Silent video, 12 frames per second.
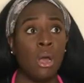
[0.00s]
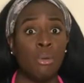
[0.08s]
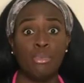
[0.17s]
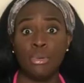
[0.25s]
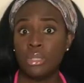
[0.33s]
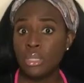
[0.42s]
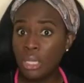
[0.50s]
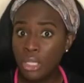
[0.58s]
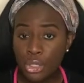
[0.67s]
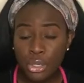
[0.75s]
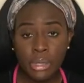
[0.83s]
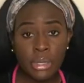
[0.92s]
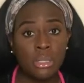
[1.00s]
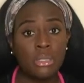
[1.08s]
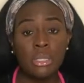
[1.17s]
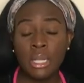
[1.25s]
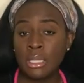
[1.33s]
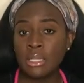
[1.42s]
procedures,
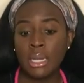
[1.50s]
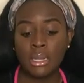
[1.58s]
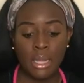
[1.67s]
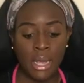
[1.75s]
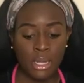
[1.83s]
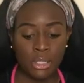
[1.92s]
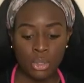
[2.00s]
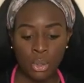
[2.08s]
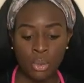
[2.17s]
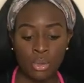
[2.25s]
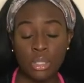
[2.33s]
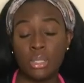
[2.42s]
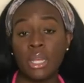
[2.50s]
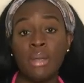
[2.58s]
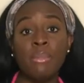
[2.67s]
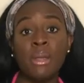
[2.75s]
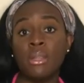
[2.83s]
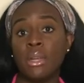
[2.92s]
things like that. So the same
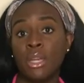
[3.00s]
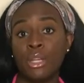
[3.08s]
method I